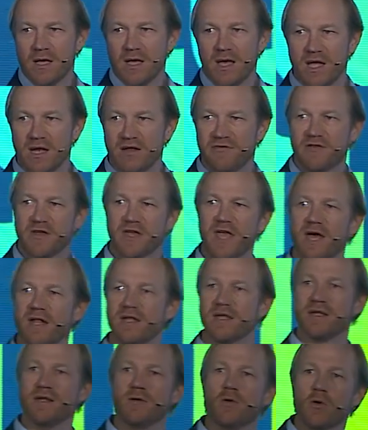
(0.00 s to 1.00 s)
And if,
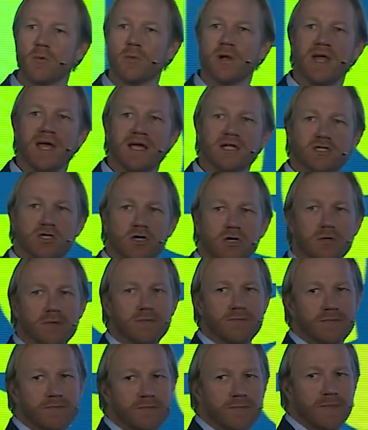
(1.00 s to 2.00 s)
again, in normal lecture,
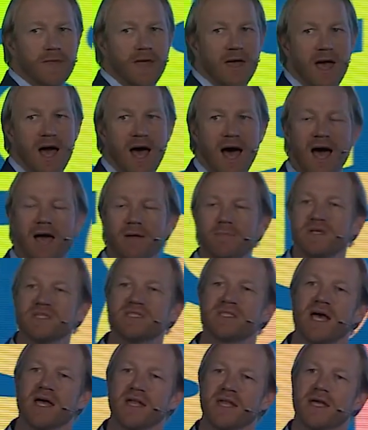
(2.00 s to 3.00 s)
I'd be
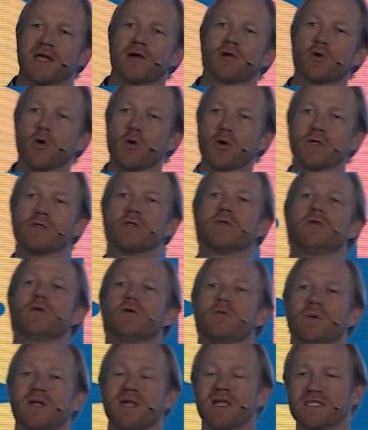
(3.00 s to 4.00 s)
standing here talking to you.
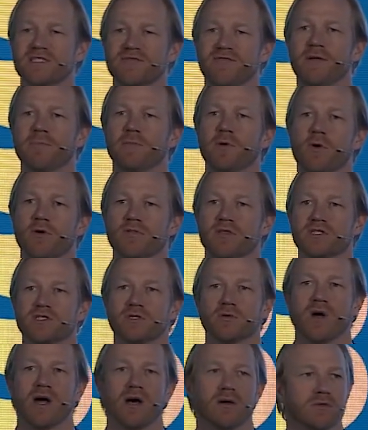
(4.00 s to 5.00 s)
But let's flip coin this
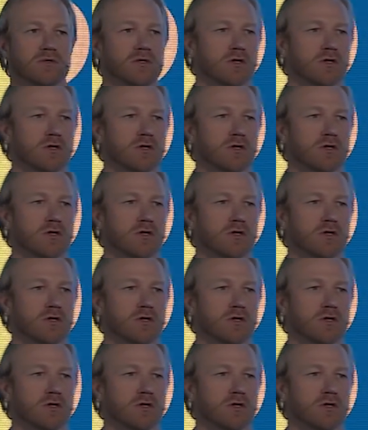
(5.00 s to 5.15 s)
around.